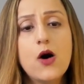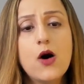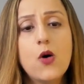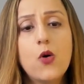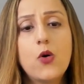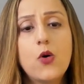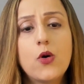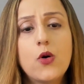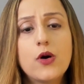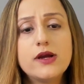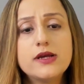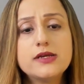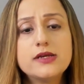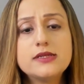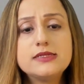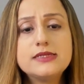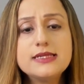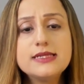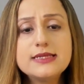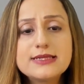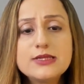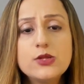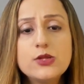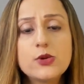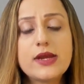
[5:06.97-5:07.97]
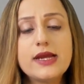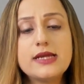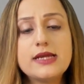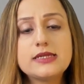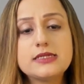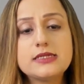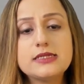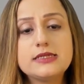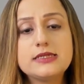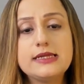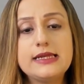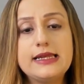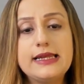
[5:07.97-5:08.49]
or
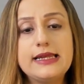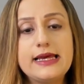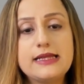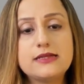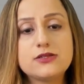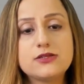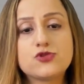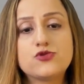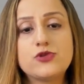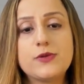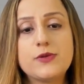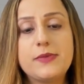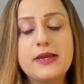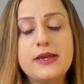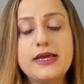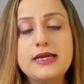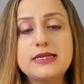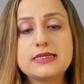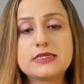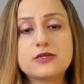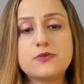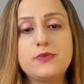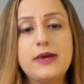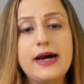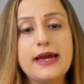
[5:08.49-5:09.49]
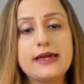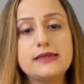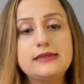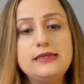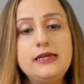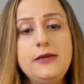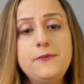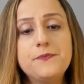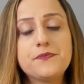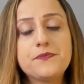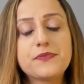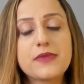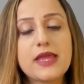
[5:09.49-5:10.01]
dislocated lens replaced by
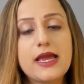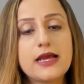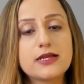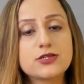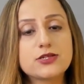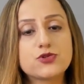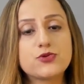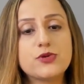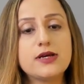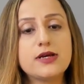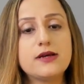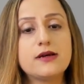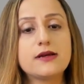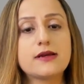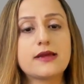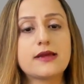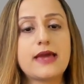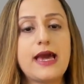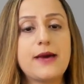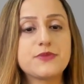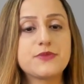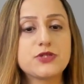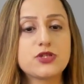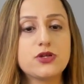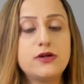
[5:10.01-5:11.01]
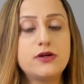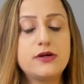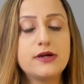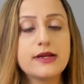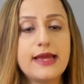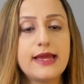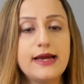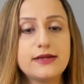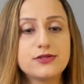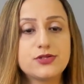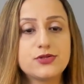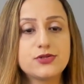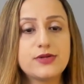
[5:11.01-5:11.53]
the extracapsular
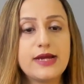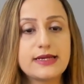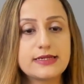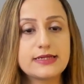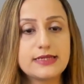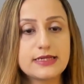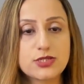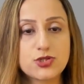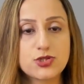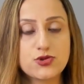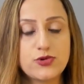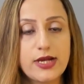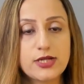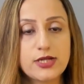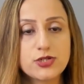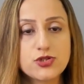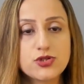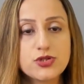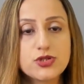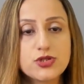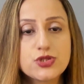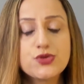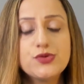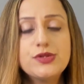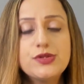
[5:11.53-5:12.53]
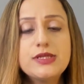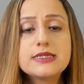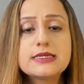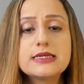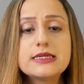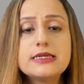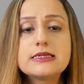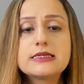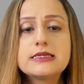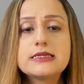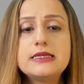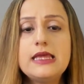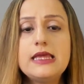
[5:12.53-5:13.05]
cataract extraction. So this
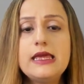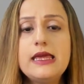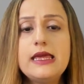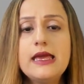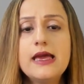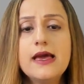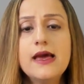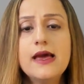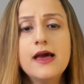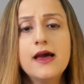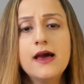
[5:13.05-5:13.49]
is the